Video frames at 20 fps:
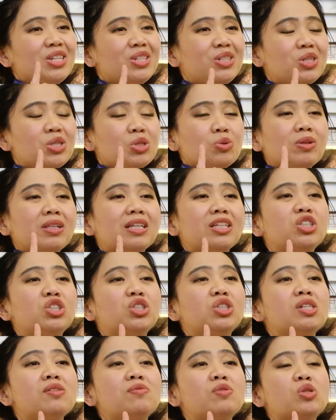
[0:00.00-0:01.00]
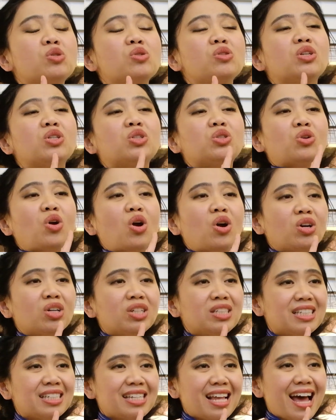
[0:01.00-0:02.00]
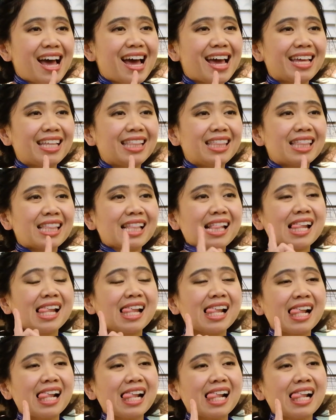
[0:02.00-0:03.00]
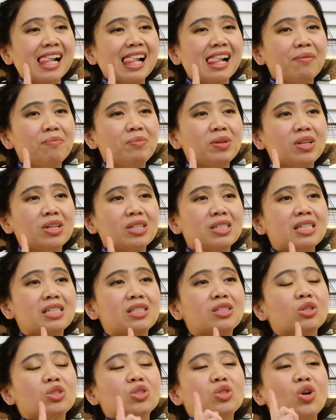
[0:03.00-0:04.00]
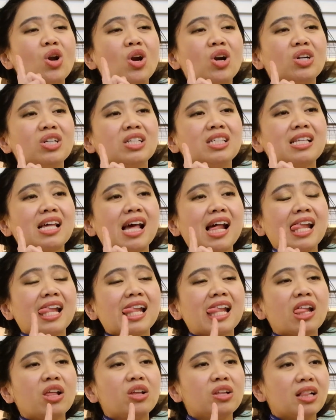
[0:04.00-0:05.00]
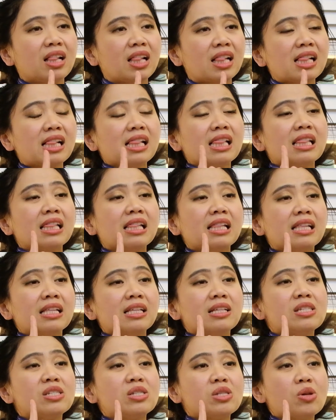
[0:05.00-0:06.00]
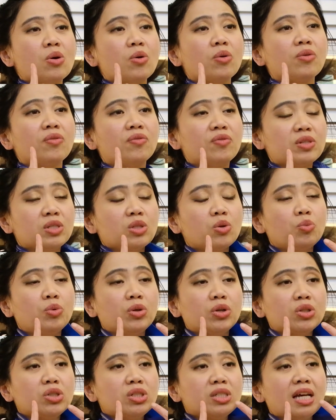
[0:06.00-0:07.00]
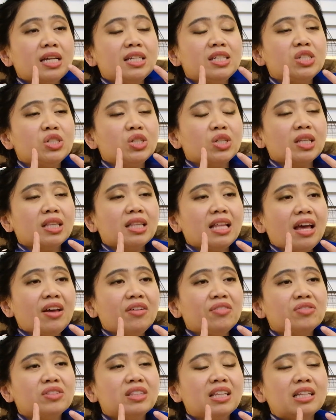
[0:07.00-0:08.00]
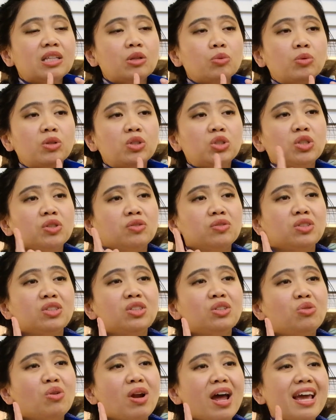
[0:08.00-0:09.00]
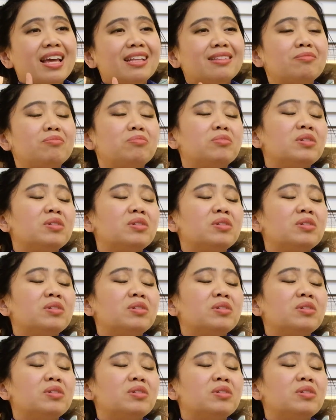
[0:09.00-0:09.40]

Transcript: Usually it shifts to the stronger side because it's the stronger side. So if it's the weaker side is your left, then it will shift to the right.